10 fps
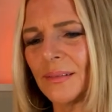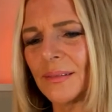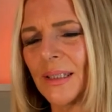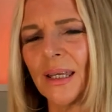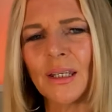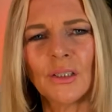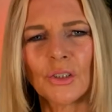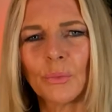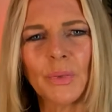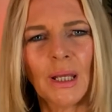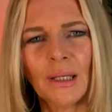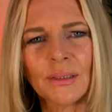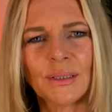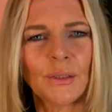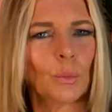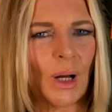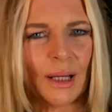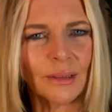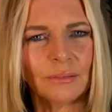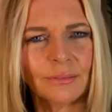taking somebody else's
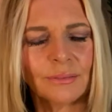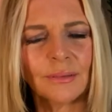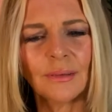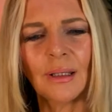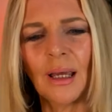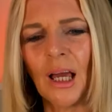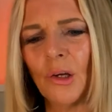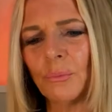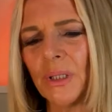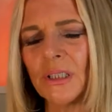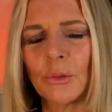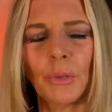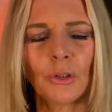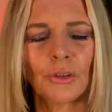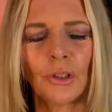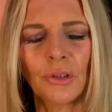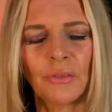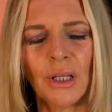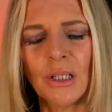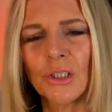wife, and Peter
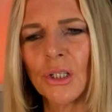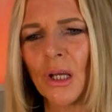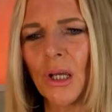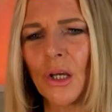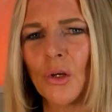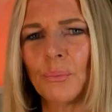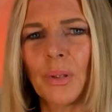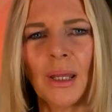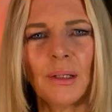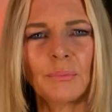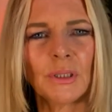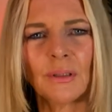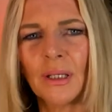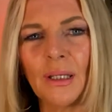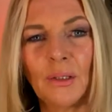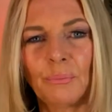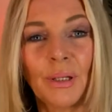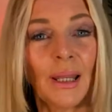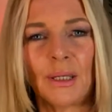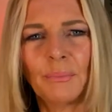Bogdanovich blamed the
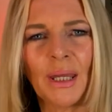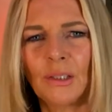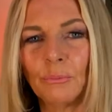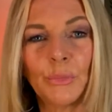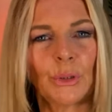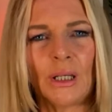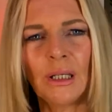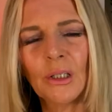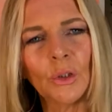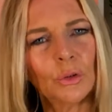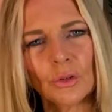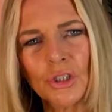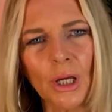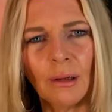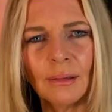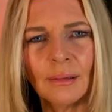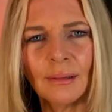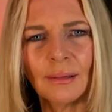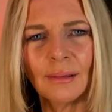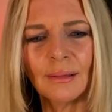Playmate Bunny culture.
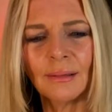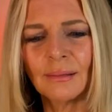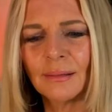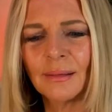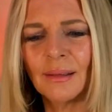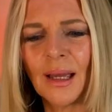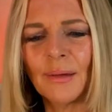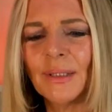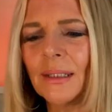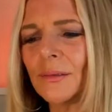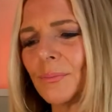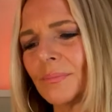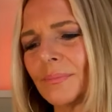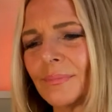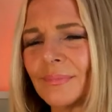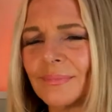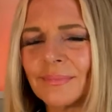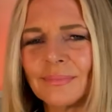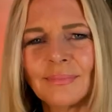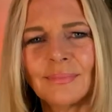I mean,
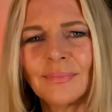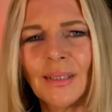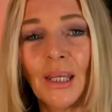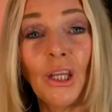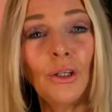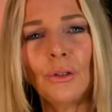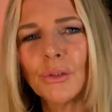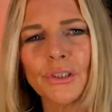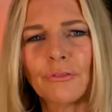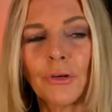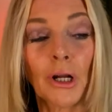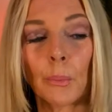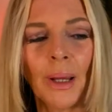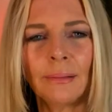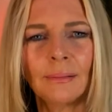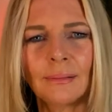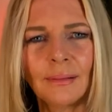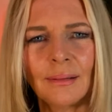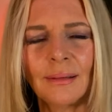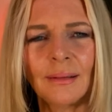he used to frequent
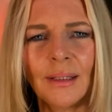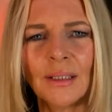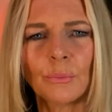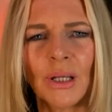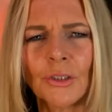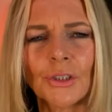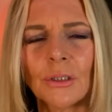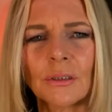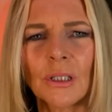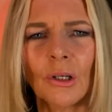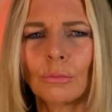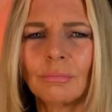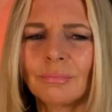his mansion, so